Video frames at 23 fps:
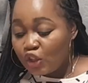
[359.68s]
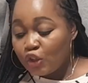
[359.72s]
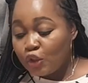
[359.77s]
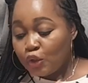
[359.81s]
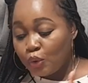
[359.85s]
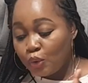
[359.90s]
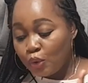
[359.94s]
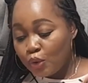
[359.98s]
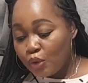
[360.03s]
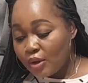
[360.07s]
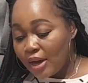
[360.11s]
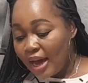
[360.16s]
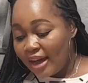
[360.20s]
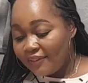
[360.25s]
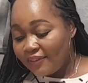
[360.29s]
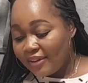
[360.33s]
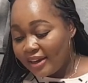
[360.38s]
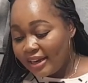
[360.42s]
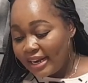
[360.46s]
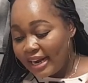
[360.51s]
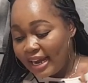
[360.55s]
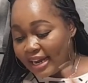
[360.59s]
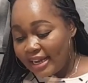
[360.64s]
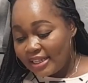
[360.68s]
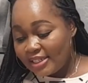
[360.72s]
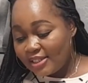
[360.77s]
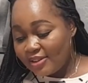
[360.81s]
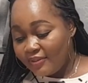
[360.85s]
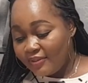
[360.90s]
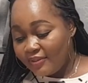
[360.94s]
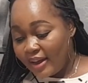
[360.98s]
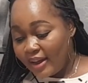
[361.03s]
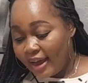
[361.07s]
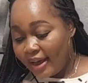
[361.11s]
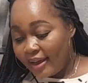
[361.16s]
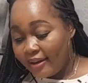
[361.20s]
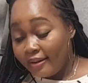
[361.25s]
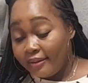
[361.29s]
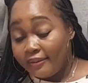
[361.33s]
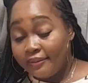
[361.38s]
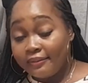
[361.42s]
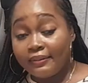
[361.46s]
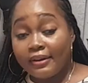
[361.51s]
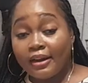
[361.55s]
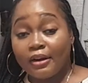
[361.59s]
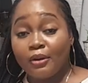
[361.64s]
Do you have a 9 to
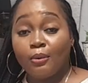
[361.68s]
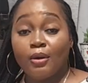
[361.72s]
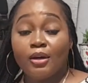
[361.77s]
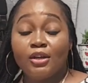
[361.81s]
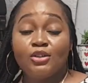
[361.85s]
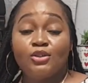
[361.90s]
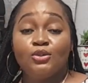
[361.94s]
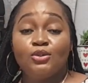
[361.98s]
5 and what